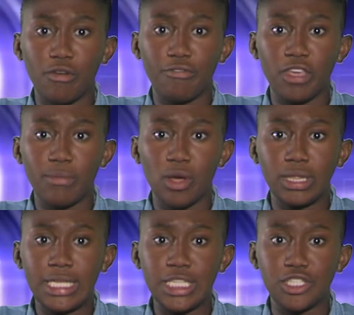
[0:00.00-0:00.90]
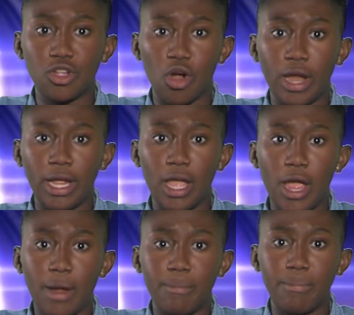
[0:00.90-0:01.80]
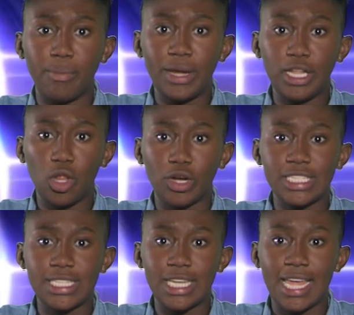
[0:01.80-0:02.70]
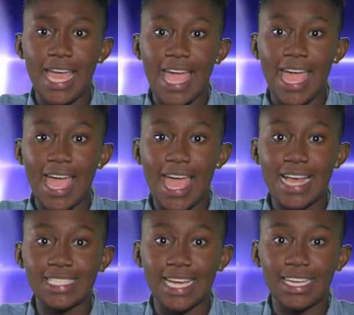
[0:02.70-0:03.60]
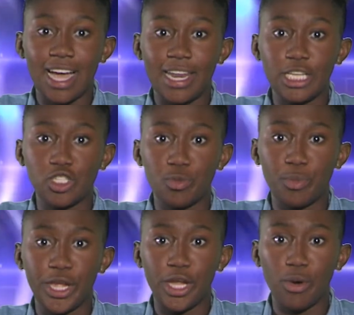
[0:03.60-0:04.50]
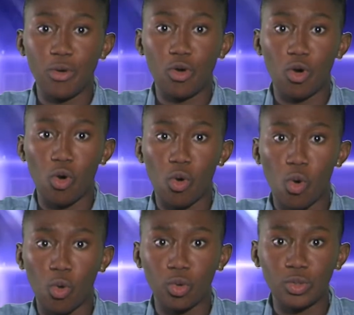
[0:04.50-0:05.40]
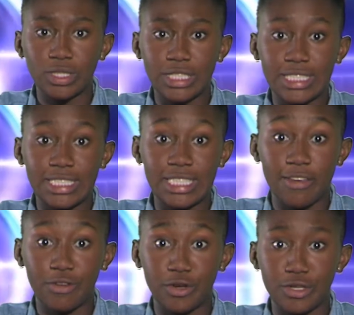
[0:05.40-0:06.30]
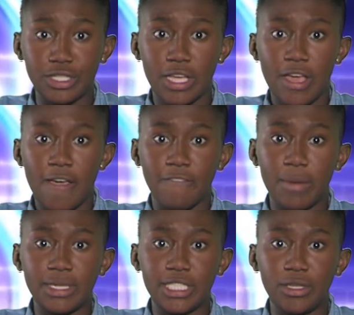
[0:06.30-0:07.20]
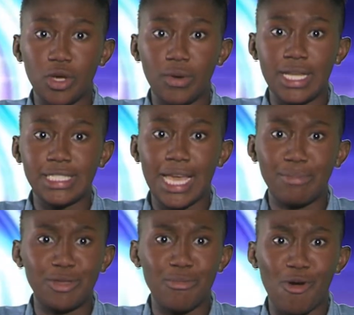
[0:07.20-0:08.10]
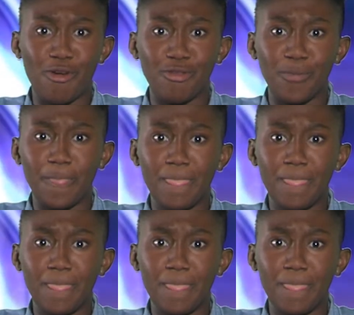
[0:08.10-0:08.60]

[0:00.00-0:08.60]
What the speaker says: female lead starring Brie Larson as iconic superhero Carol Danvers, famously known as Captain Marvel.